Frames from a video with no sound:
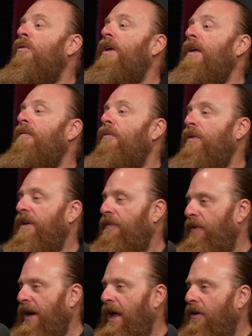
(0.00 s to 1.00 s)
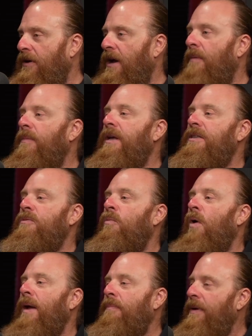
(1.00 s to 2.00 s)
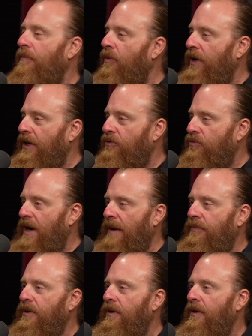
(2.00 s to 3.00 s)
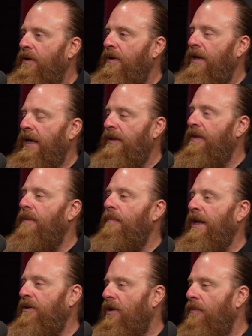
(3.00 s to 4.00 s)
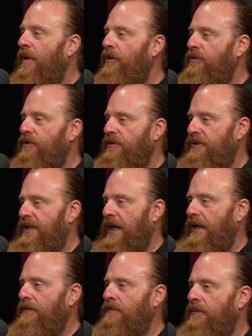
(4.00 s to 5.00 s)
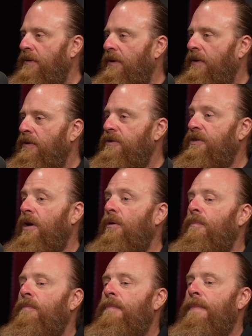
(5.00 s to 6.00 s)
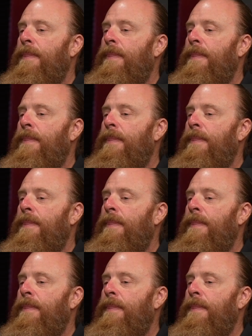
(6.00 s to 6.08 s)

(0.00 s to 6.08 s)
looking for a different outcome is why people get trapped in their mental emotional state. So